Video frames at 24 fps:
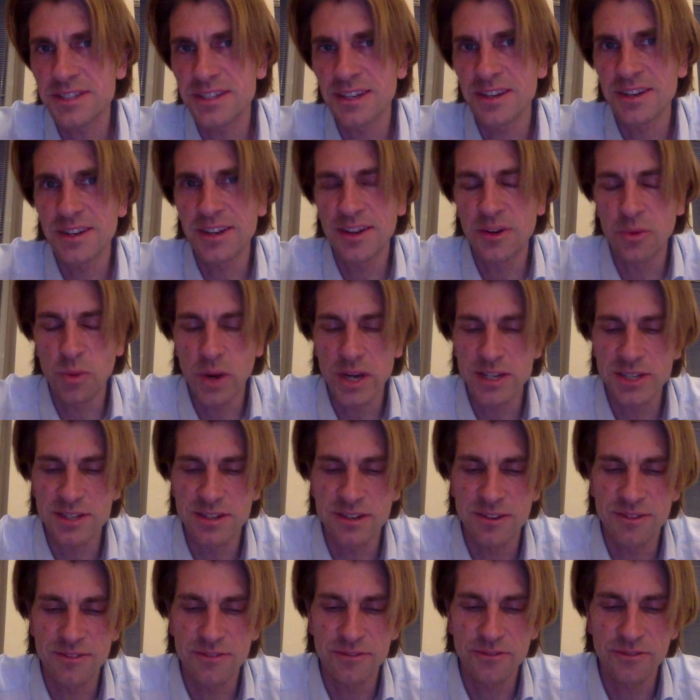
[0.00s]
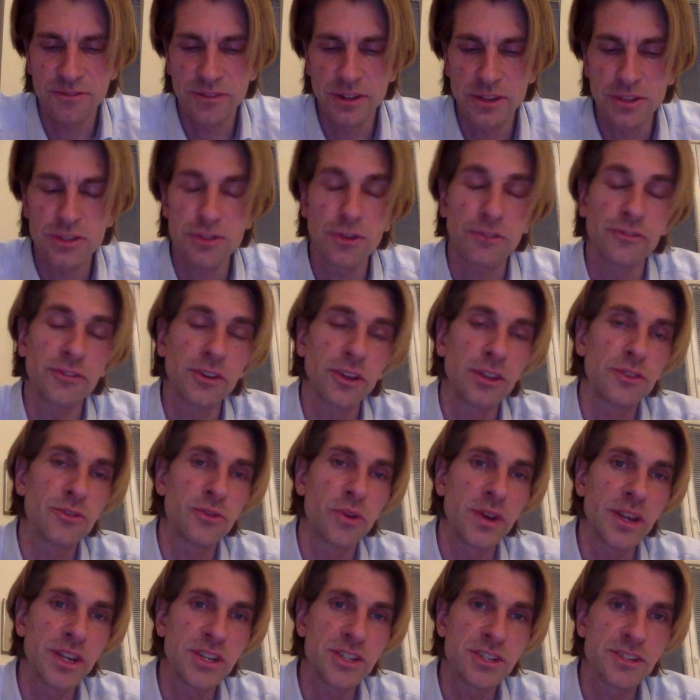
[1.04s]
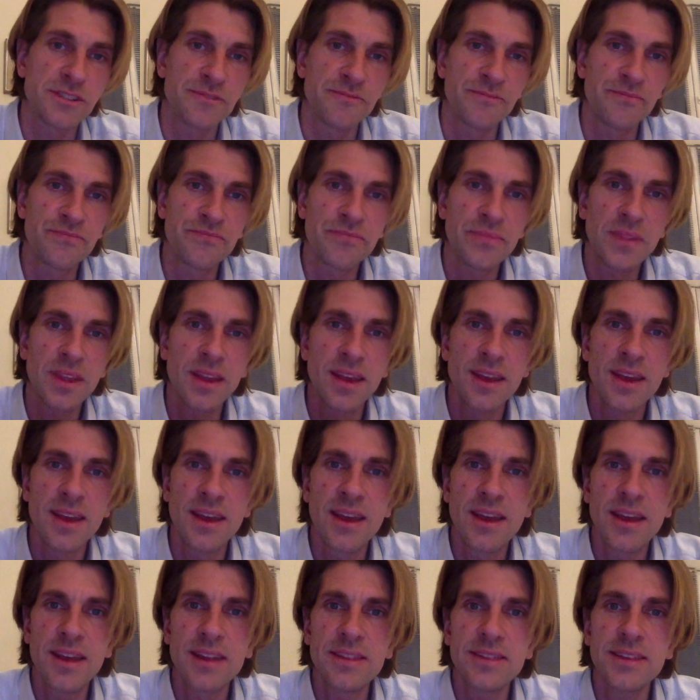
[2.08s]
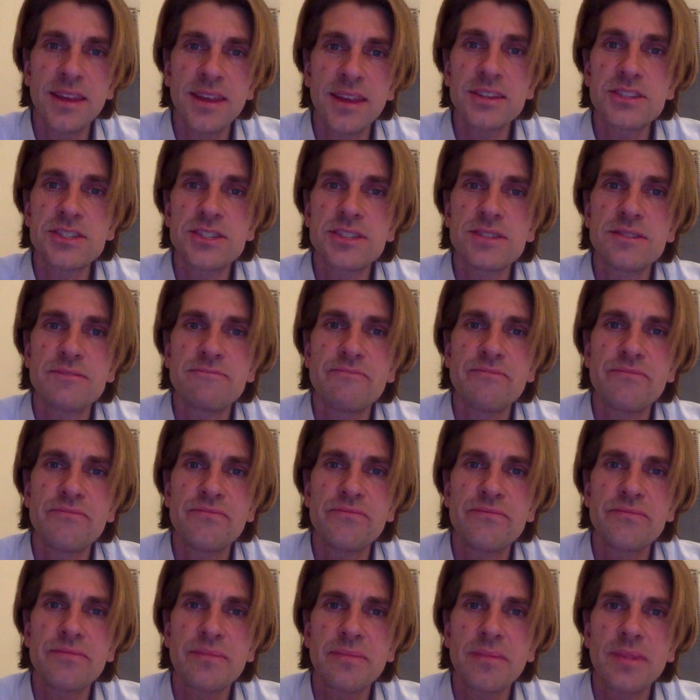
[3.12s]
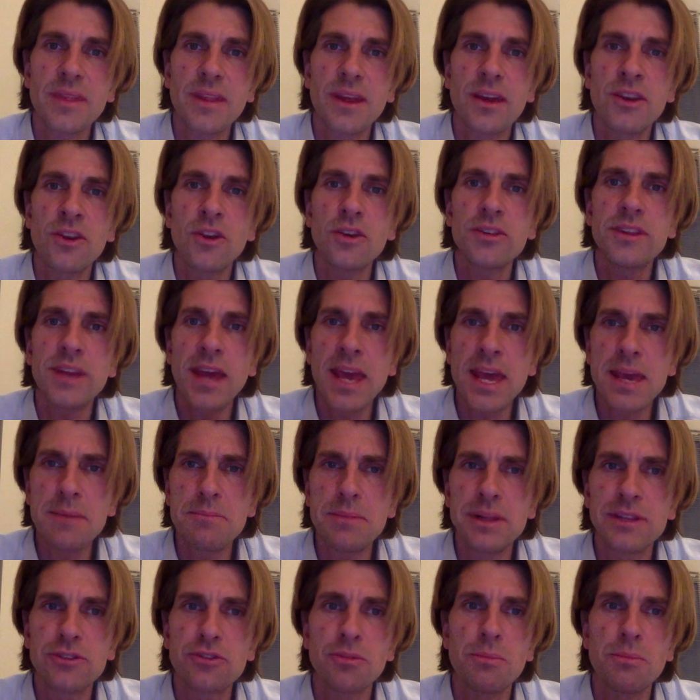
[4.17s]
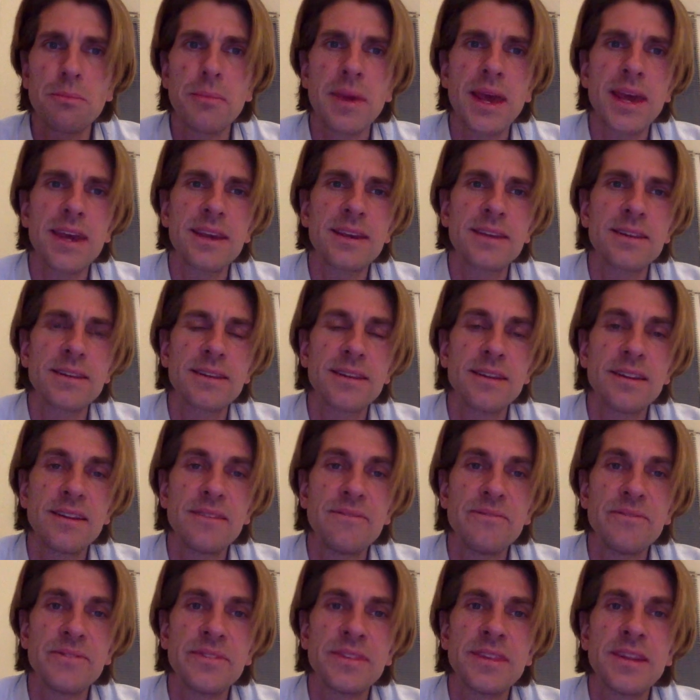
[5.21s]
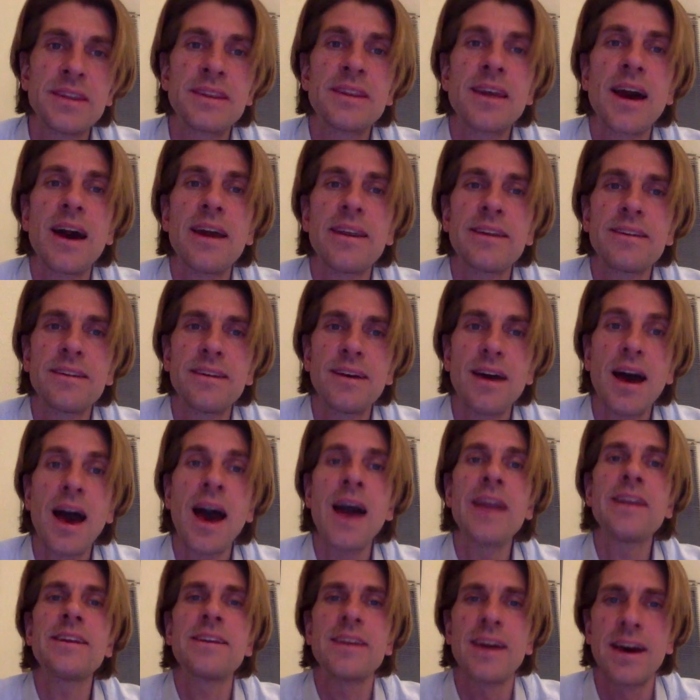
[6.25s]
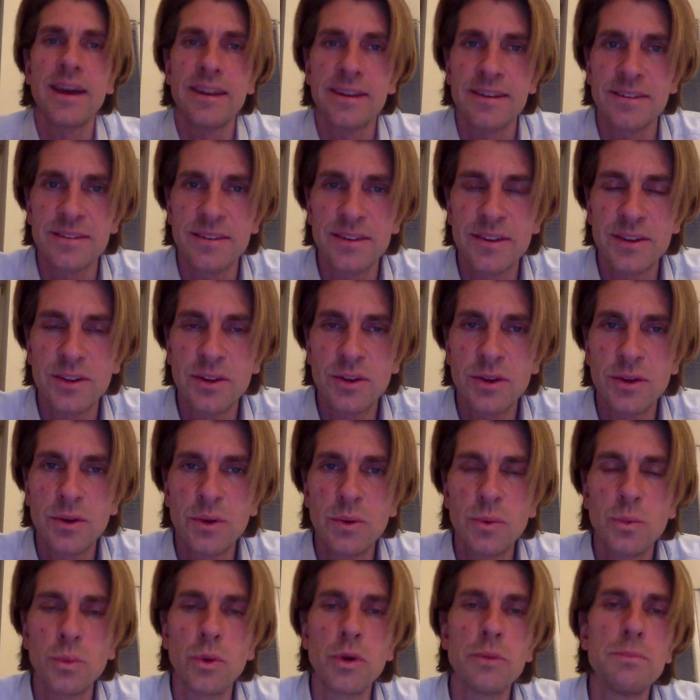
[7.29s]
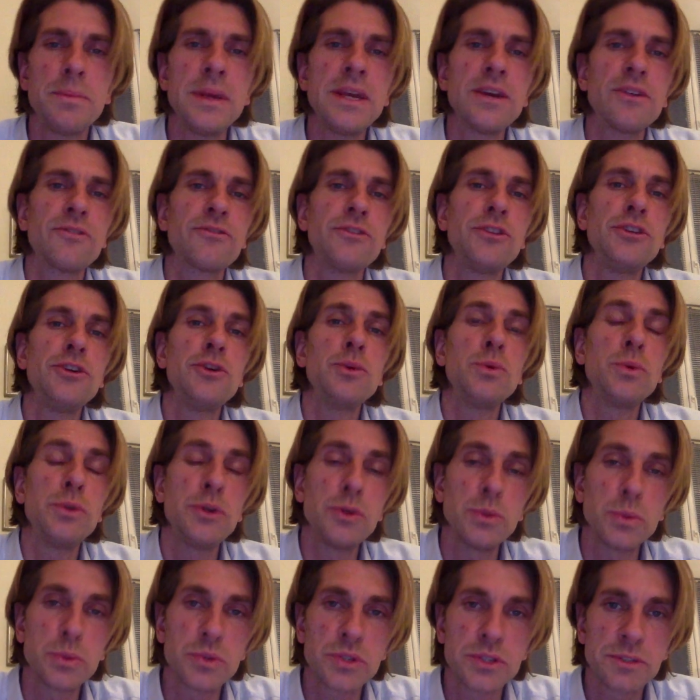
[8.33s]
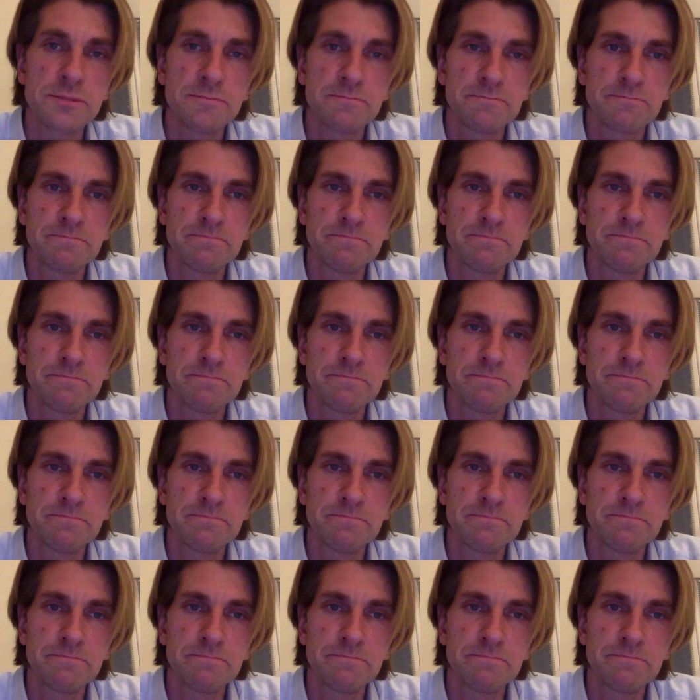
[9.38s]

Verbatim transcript: in, in Russian philosophical tradition. That is not able to make the done undone would be of new use.